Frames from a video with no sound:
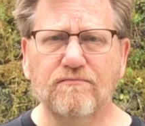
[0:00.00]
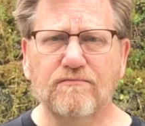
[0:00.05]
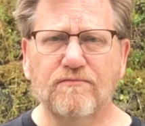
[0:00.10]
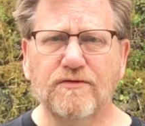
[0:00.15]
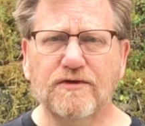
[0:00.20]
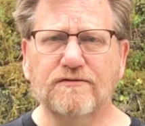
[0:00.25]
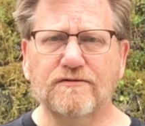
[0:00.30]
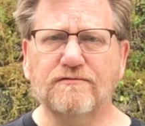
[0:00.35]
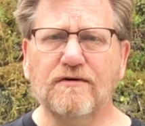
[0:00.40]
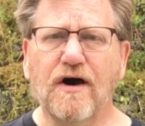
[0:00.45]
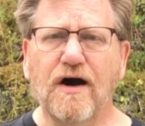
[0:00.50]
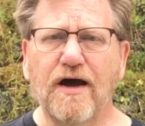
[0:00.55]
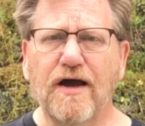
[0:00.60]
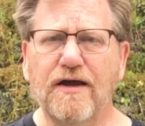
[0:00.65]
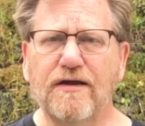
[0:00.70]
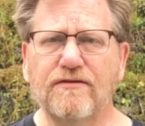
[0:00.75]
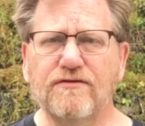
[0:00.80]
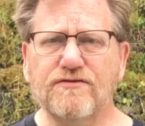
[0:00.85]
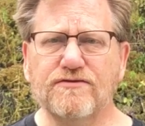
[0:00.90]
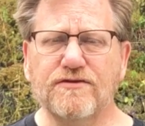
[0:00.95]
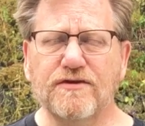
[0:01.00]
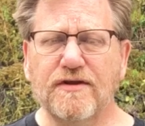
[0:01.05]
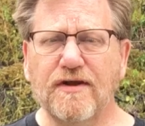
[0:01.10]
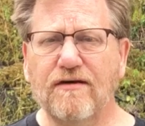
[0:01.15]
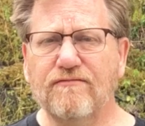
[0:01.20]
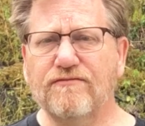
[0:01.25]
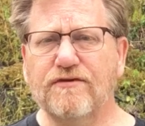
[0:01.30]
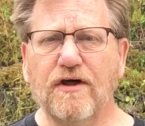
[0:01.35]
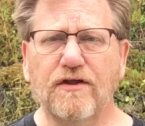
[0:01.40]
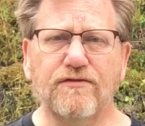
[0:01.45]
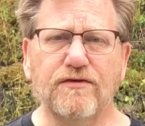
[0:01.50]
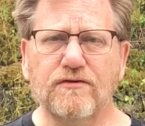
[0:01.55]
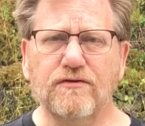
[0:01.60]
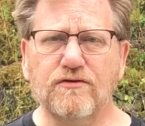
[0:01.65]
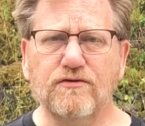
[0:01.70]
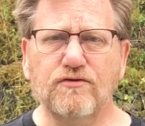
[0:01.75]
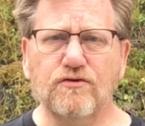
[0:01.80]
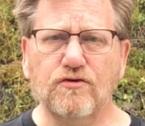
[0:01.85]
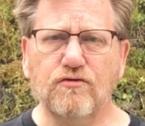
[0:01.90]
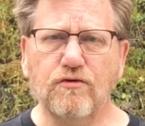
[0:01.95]
and lines that have nothing to
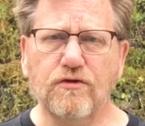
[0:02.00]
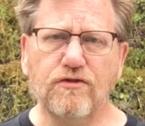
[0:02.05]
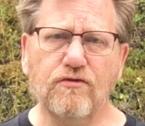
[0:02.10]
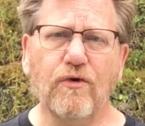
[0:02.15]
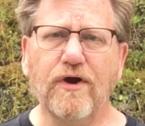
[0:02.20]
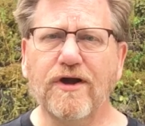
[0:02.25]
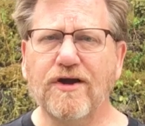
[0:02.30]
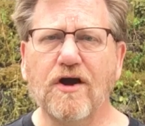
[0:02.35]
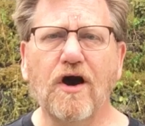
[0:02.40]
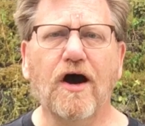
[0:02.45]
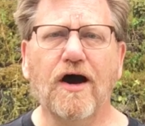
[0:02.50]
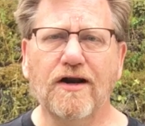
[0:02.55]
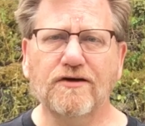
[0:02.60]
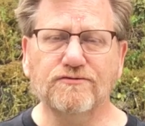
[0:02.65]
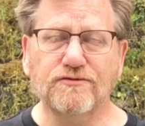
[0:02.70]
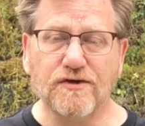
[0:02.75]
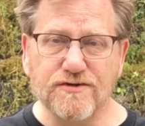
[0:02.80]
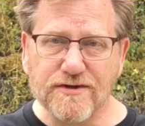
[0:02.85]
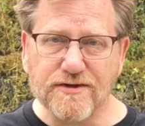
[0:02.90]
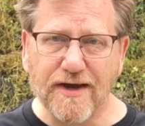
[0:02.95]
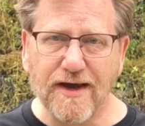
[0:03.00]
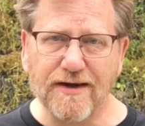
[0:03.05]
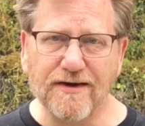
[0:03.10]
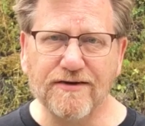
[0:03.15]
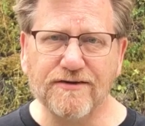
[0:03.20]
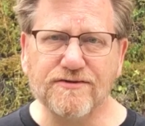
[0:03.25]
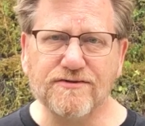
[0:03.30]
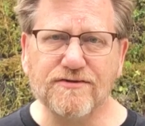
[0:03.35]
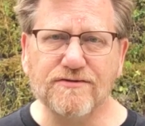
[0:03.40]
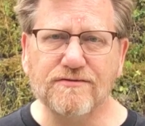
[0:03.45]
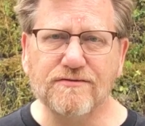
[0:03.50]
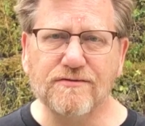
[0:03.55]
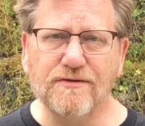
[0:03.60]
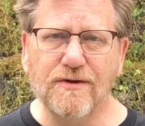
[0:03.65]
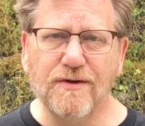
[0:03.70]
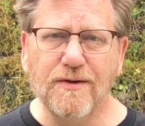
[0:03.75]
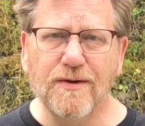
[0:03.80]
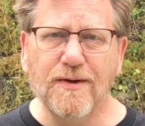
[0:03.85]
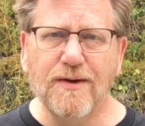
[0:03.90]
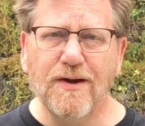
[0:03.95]
do with the way God looks at us.
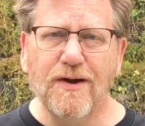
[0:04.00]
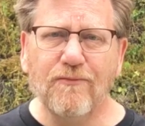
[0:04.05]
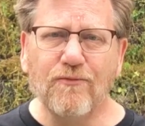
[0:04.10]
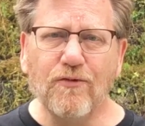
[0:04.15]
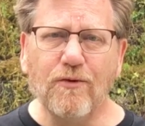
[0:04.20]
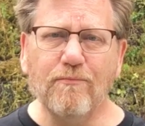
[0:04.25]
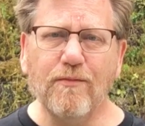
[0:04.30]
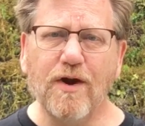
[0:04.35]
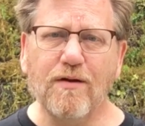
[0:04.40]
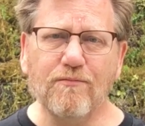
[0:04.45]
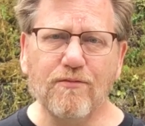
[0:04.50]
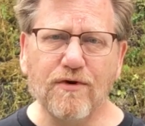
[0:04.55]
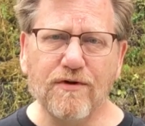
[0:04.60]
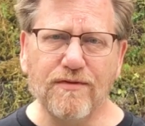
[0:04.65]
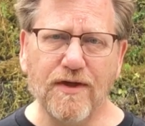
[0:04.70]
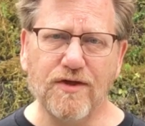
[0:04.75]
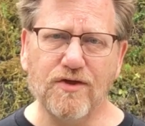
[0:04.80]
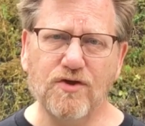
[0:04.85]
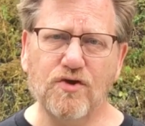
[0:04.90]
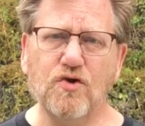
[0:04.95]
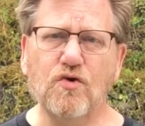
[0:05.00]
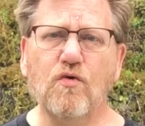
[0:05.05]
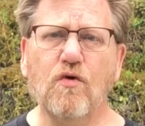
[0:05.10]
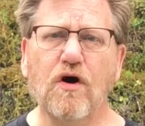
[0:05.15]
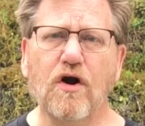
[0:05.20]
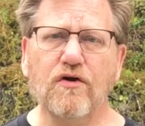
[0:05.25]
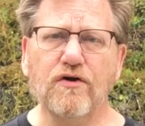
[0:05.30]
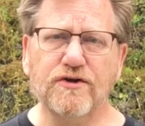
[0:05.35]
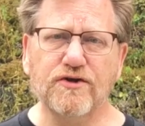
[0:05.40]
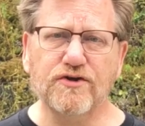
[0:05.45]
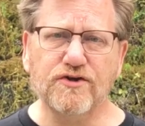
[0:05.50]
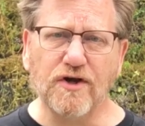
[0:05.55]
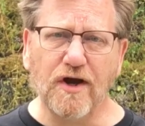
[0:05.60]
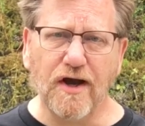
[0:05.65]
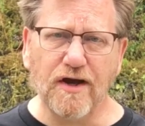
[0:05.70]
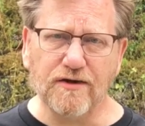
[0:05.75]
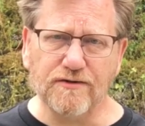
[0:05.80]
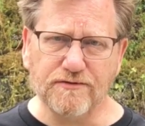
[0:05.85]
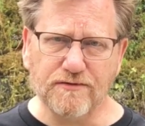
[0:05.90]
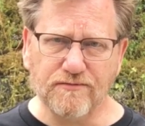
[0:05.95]
Remember that you are a
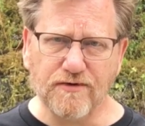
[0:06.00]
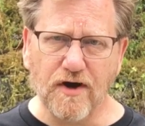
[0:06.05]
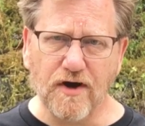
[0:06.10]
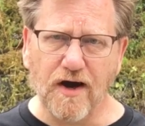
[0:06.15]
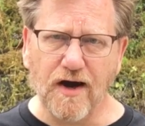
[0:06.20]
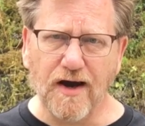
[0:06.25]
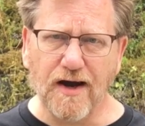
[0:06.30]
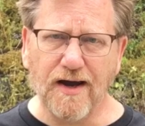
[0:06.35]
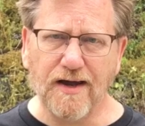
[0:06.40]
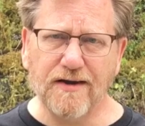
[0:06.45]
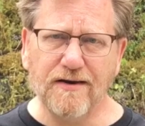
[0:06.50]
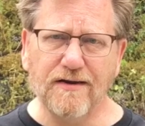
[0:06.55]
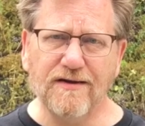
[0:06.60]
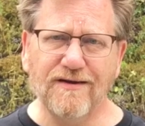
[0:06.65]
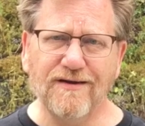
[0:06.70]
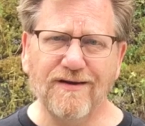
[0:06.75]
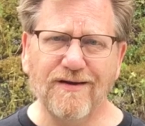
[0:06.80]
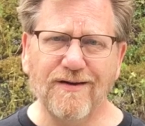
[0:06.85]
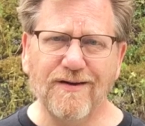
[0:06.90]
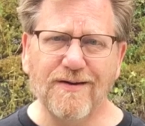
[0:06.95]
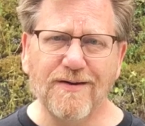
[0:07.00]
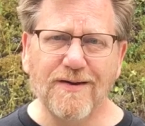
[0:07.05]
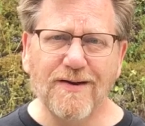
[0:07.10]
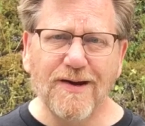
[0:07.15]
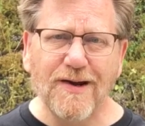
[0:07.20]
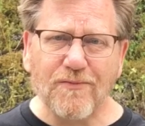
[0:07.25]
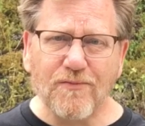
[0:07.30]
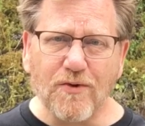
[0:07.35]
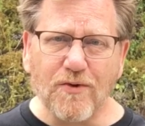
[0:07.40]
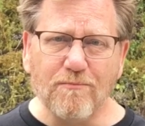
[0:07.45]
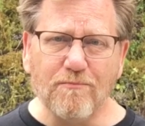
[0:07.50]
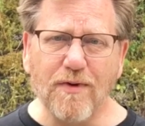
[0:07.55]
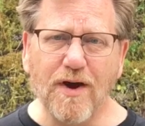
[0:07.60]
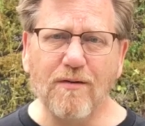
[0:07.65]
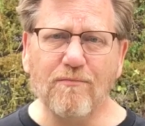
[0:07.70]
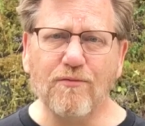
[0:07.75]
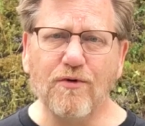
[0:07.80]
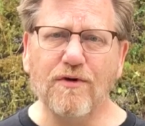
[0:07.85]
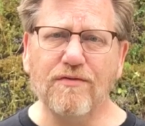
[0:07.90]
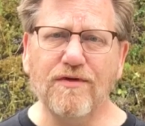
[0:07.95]
child of God.
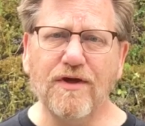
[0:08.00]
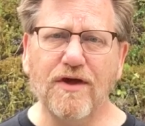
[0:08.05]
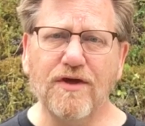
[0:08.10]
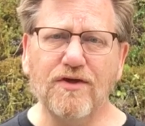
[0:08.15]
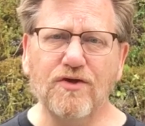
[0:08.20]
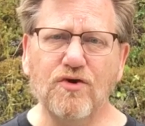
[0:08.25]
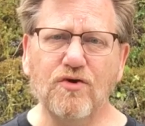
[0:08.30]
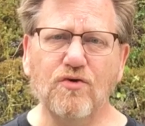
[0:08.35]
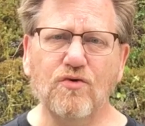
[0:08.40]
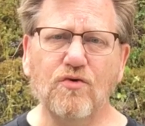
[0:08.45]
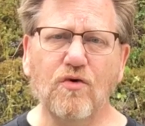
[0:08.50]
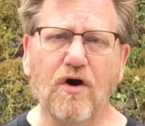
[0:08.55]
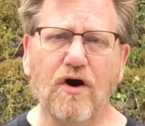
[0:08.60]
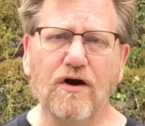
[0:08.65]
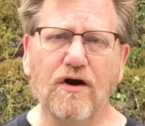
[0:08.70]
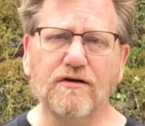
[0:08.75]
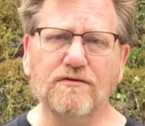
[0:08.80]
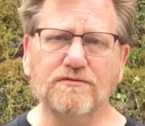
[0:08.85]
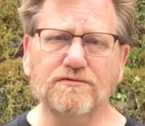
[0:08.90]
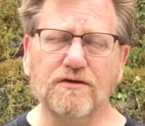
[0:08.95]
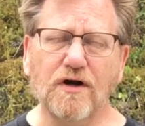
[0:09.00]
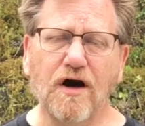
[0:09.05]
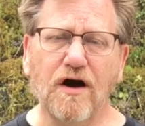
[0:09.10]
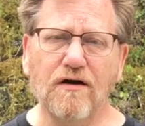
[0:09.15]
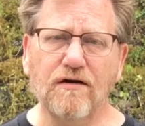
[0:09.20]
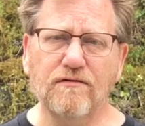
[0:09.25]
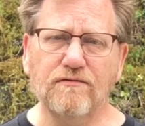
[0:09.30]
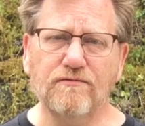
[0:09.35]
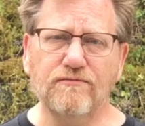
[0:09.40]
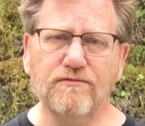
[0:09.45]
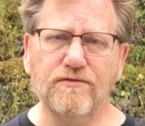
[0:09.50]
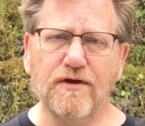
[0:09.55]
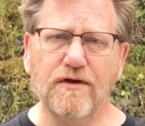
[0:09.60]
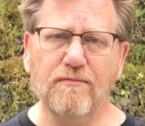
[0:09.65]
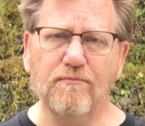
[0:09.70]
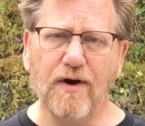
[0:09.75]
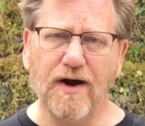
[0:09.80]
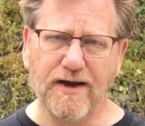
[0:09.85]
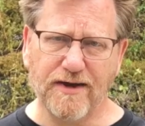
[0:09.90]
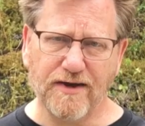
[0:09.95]
Remember that you are loved
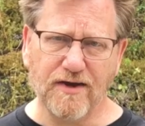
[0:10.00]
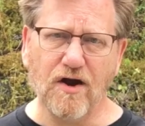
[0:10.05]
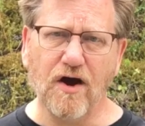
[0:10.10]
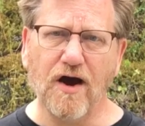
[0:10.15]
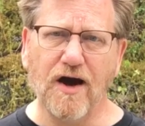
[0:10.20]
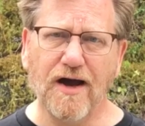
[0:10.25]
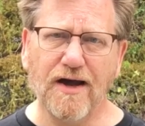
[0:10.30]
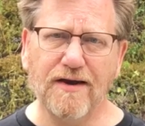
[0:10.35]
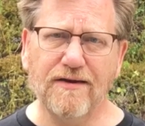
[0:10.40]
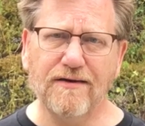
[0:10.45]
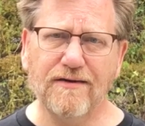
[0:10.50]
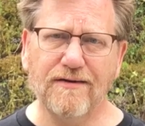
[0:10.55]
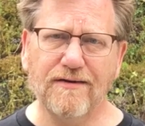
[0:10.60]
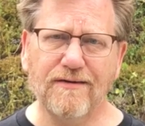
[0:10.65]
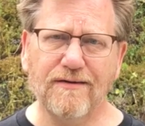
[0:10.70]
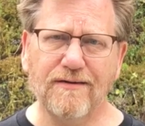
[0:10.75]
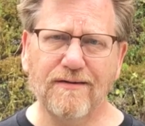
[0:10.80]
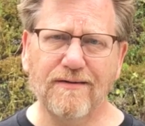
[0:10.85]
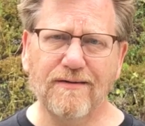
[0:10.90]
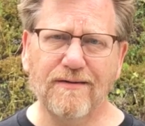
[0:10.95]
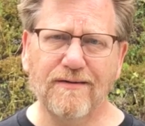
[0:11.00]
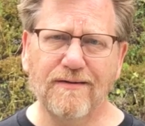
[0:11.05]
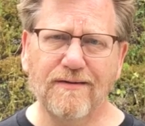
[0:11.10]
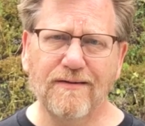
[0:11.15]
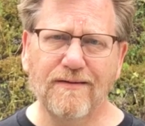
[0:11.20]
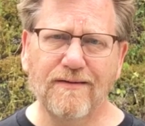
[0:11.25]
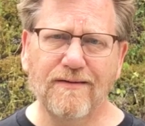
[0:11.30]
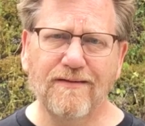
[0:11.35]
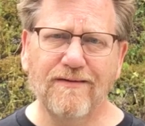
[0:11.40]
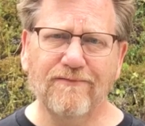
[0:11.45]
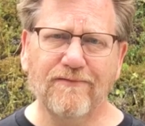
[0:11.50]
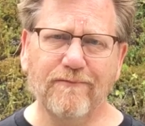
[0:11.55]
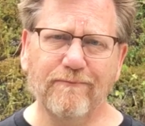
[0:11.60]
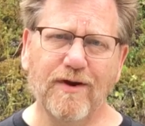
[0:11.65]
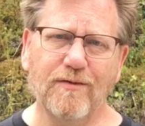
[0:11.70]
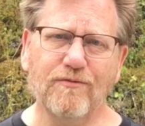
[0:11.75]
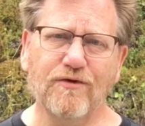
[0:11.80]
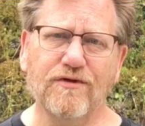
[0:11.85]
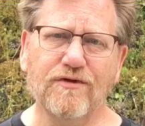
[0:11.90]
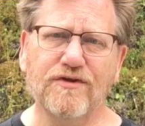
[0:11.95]
by God.
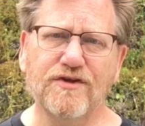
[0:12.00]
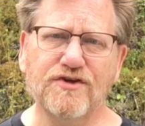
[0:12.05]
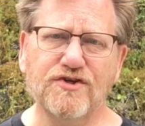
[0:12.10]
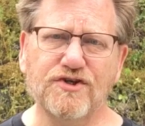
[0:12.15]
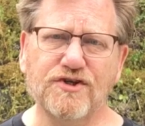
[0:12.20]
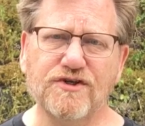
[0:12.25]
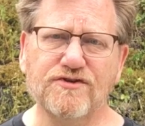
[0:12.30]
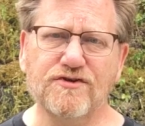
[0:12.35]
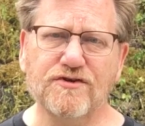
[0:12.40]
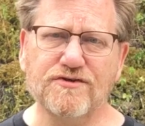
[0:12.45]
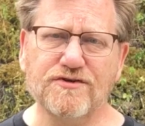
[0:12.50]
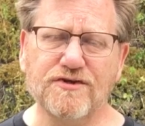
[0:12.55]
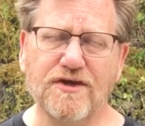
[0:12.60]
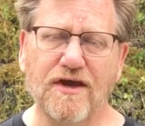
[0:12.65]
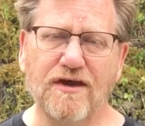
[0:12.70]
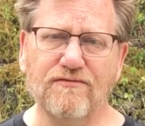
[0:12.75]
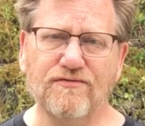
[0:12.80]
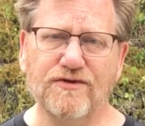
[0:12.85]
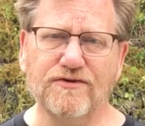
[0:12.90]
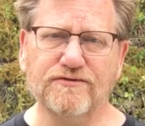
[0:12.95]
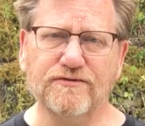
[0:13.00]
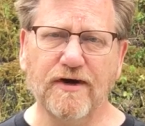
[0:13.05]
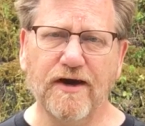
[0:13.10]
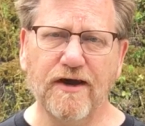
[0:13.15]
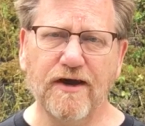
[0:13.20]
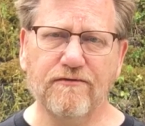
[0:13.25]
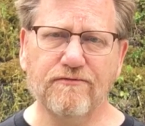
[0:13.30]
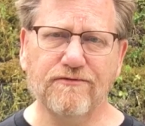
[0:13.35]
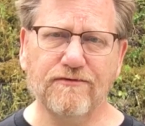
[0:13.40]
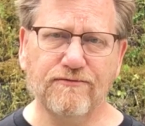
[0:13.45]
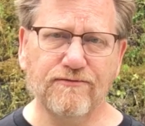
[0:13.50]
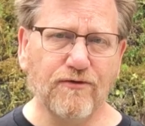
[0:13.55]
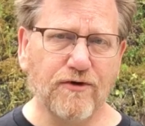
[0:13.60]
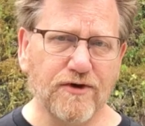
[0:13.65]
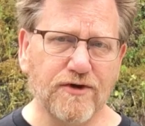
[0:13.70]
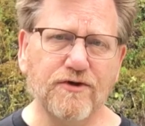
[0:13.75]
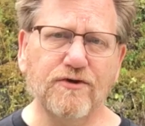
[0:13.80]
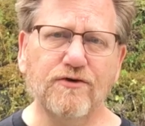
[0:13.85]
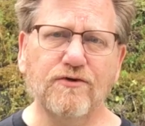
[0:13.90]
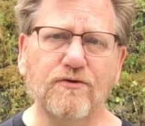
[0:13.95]
Remember that Jesus gave his life for
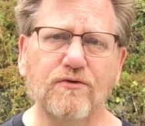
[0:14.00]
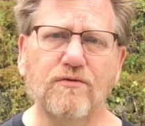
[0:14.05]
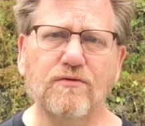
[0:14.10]
you,